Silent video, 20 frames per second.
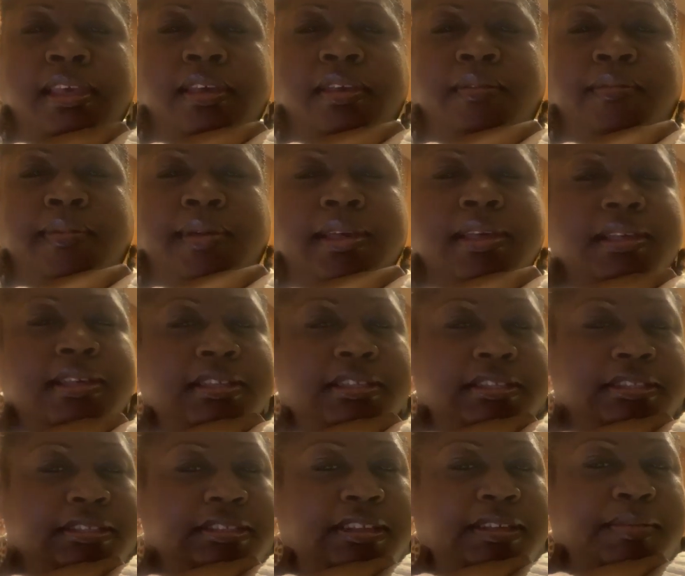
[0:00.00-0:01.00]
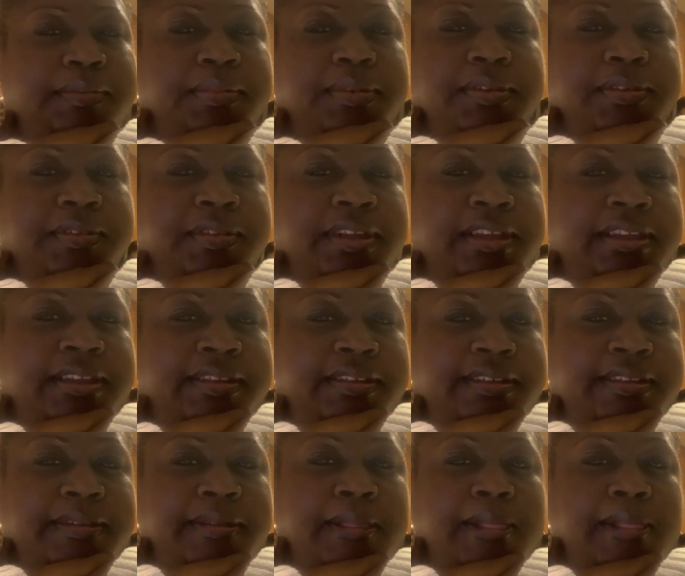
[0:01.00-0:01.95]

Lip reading: What's temporary?